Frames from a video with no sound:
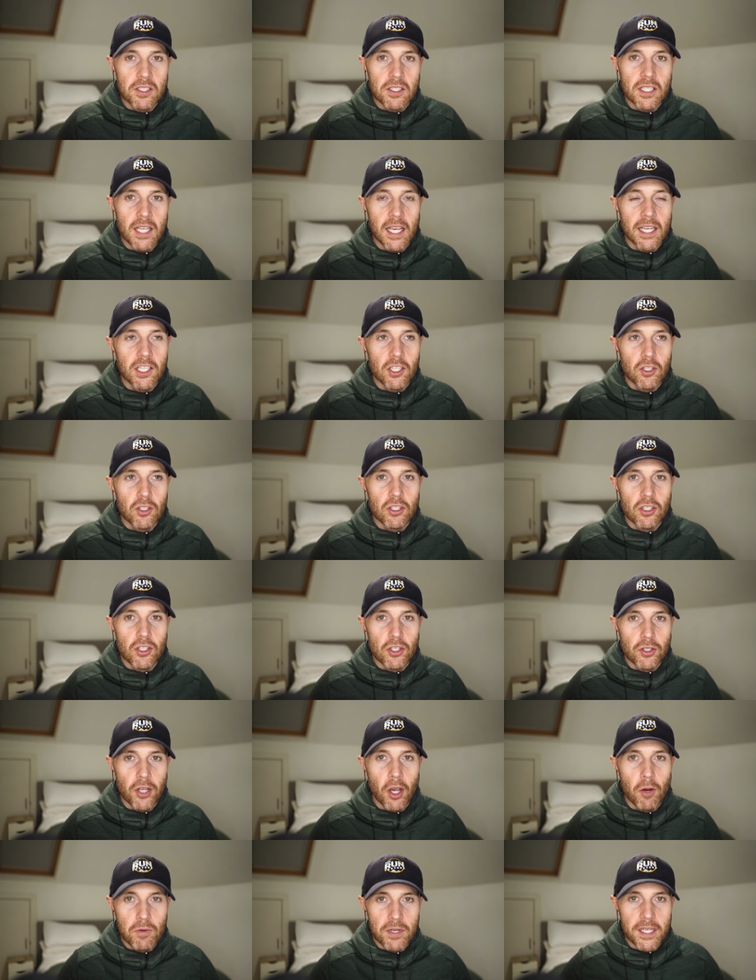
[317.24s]
to say you
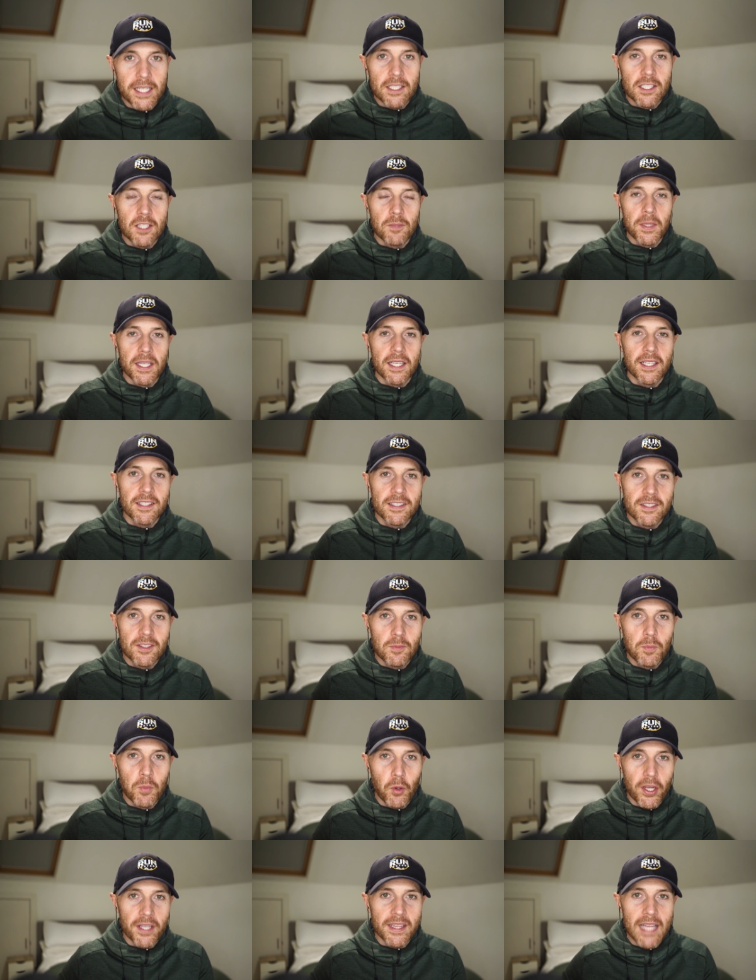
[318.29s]
don't need to be
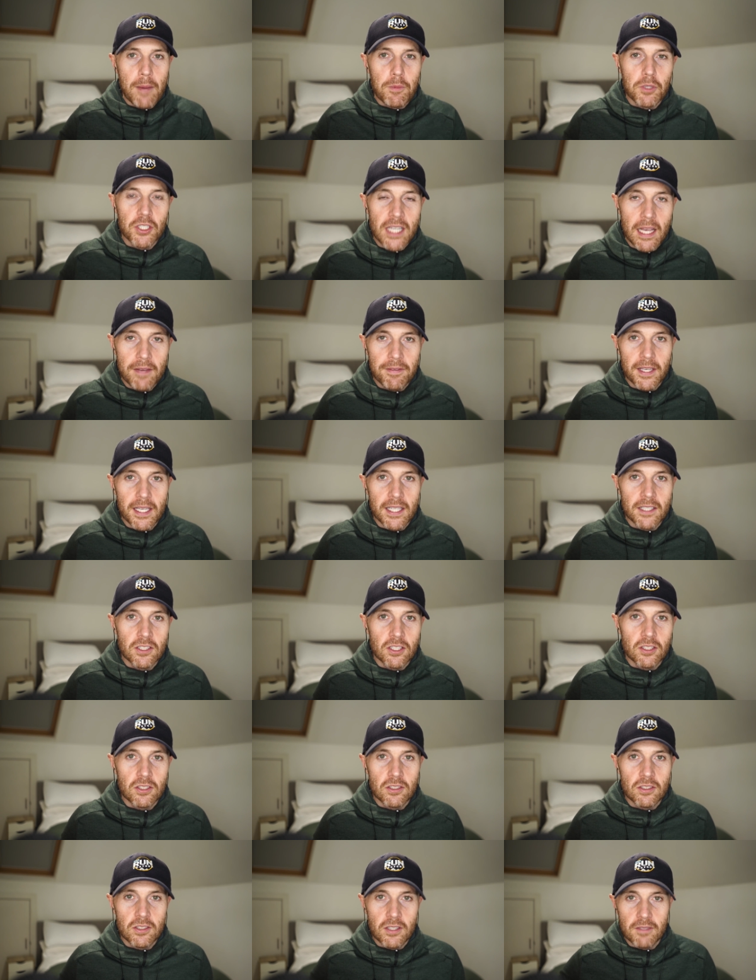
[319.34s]
putting that much effort into
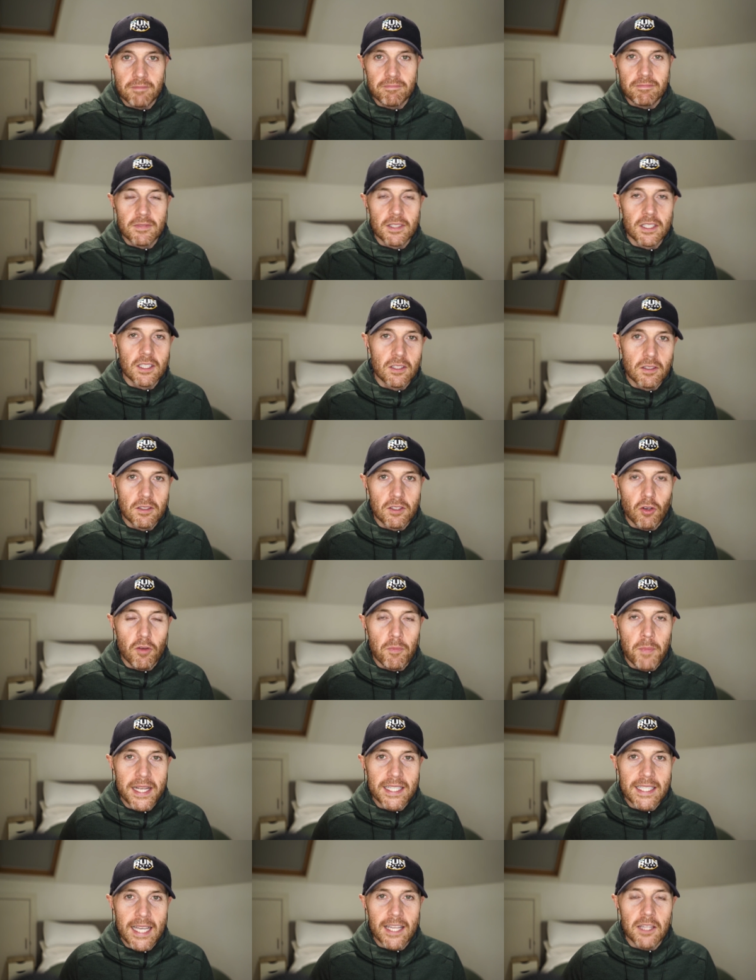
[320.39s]
to sort of
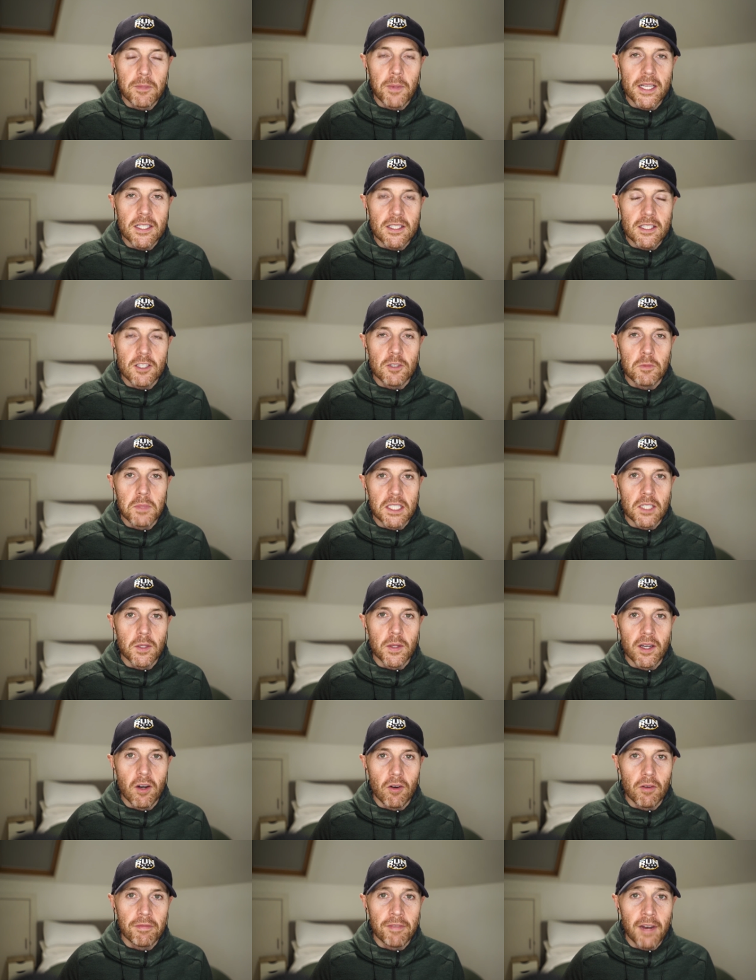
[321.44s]
maintain the pace that you'd be
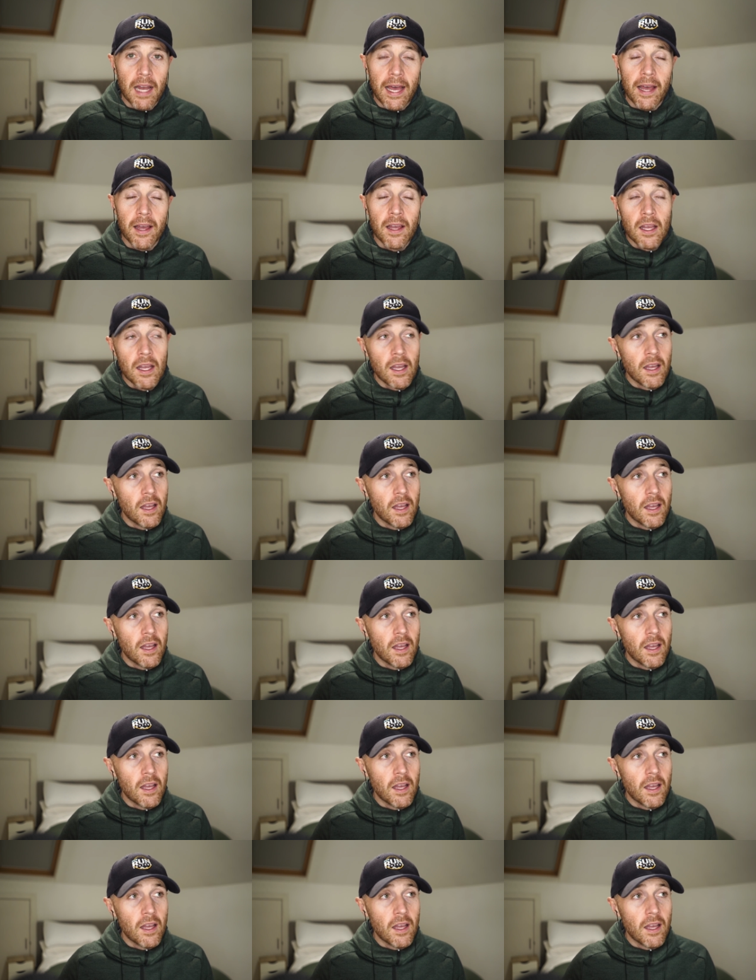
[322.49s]
doing on a flat.